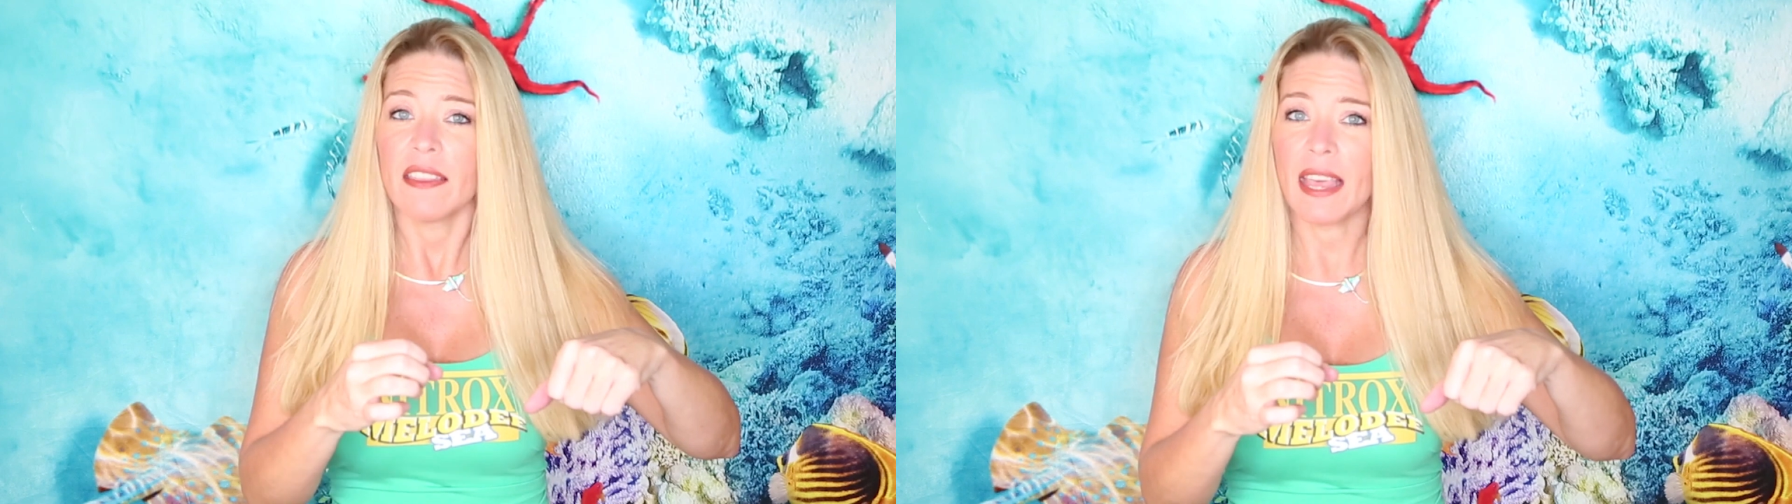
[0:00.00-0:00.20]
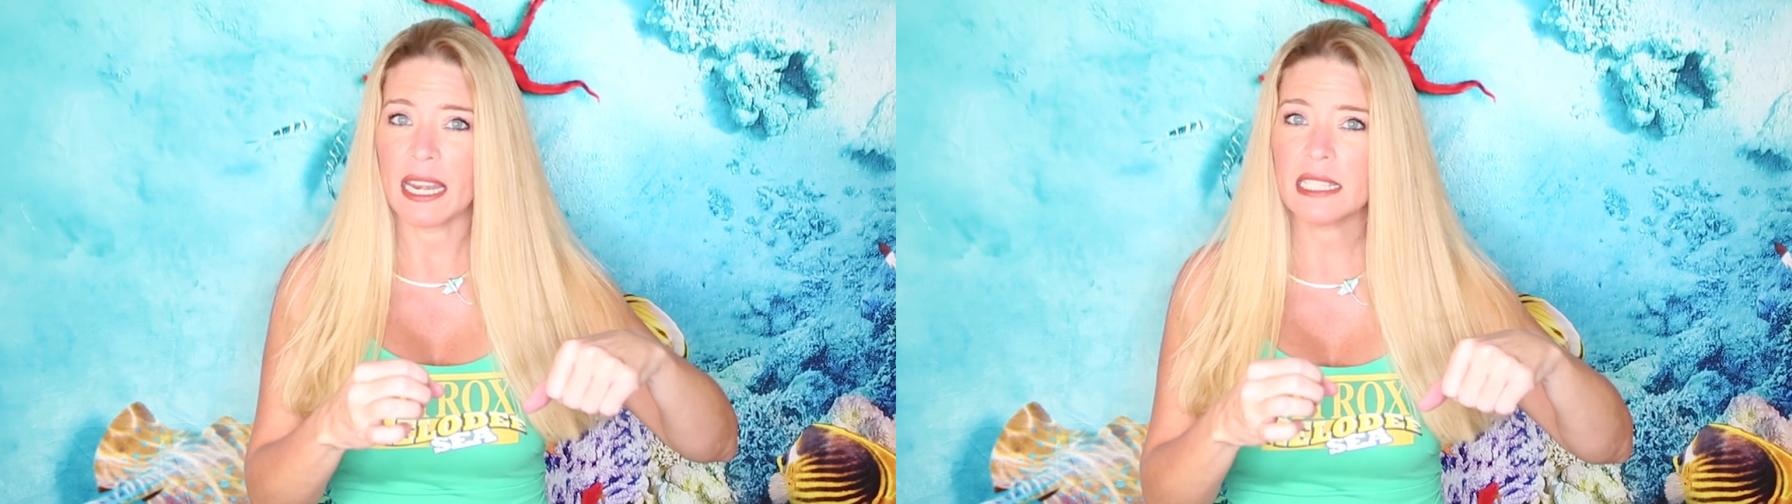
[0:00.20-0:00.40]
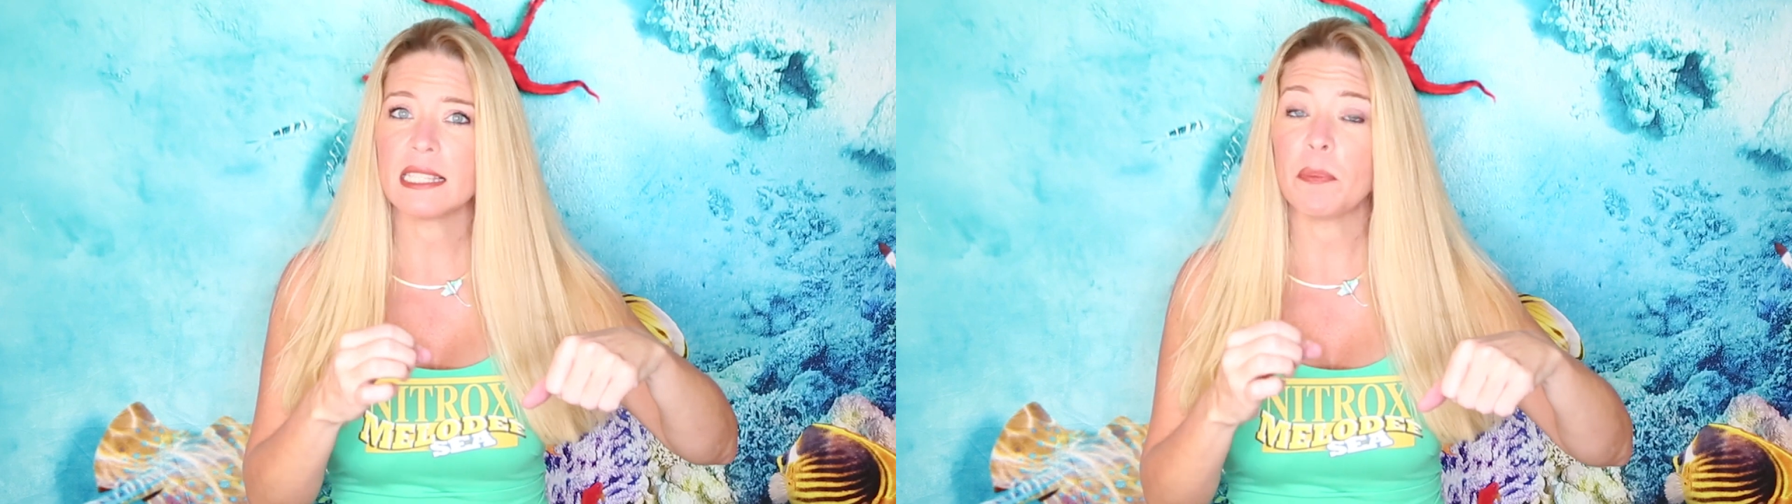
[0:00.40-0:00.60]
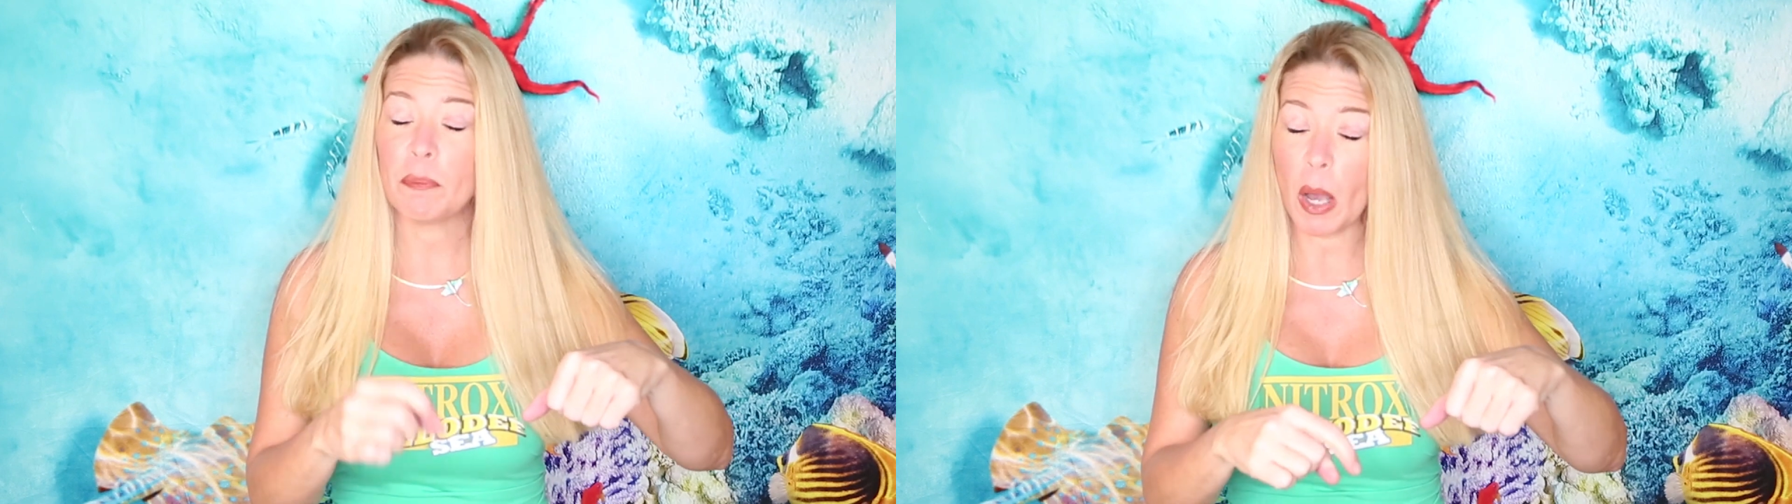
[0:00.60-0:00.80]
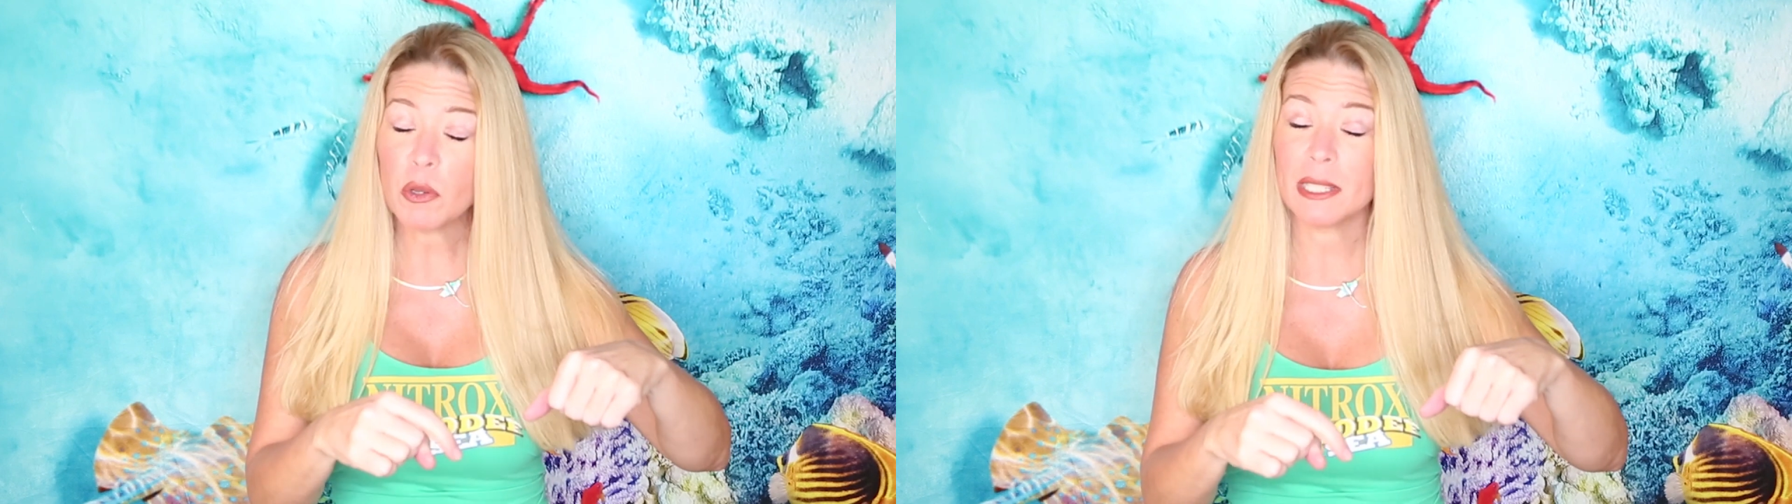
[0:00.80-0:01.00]
that is
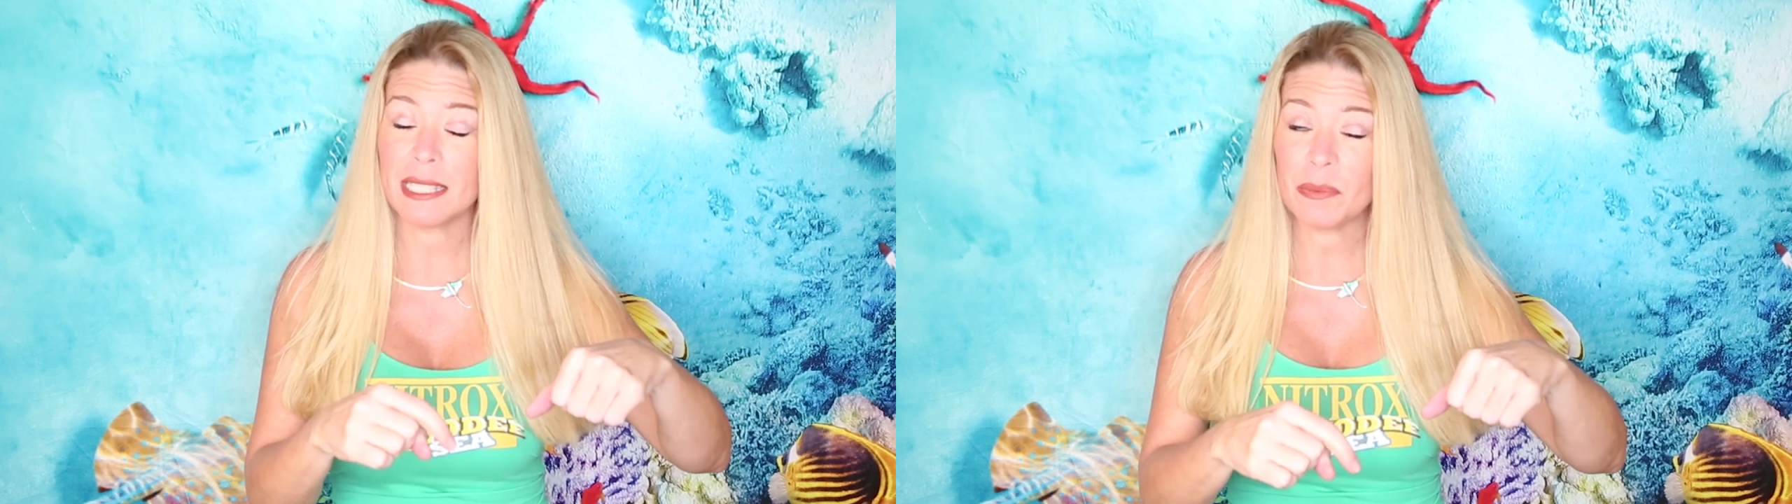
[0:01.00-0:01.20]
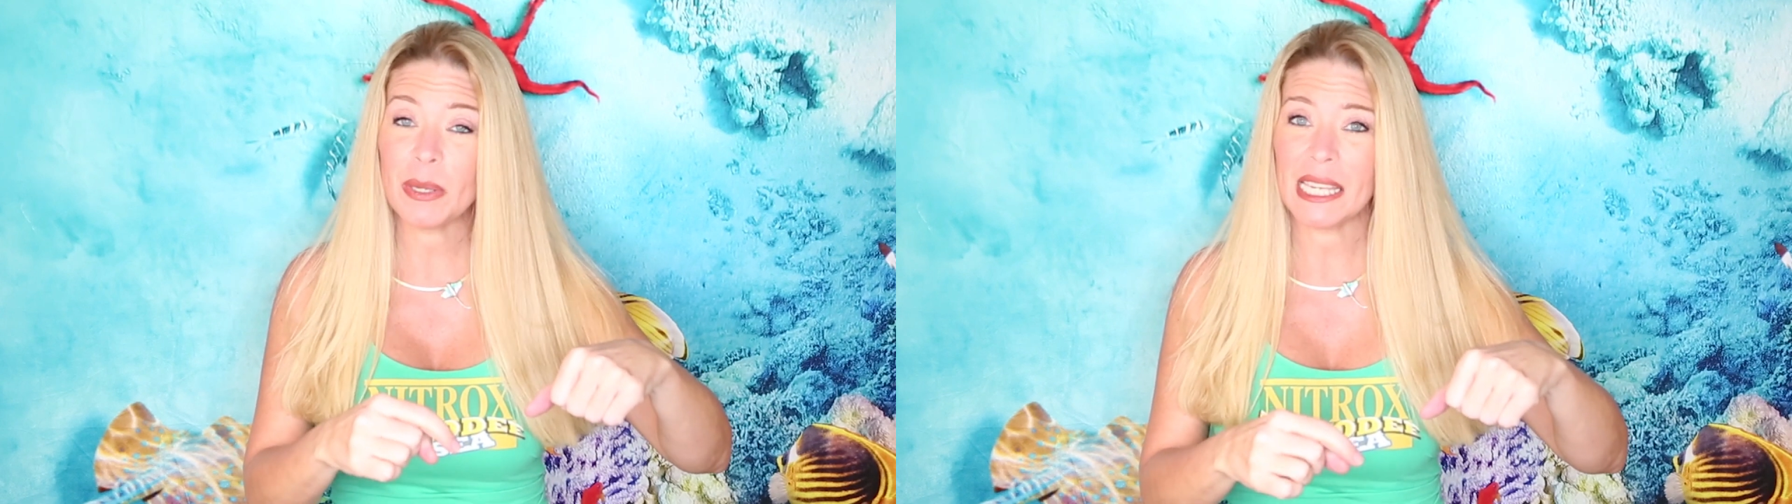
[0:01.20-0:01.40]
supposed to